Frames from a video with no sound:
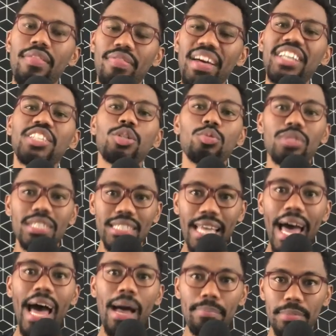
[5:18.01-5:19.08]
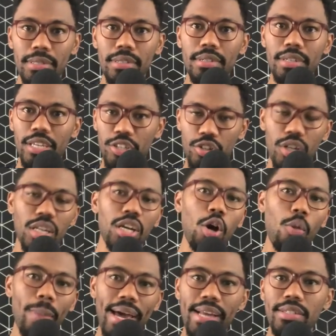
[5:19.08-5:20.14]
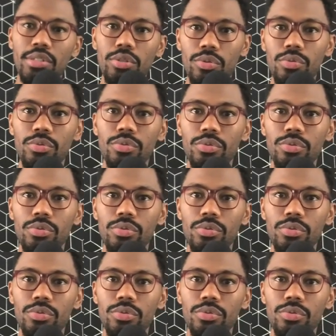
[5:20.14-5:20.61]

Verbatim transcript: that you stopped and you're going to go back to?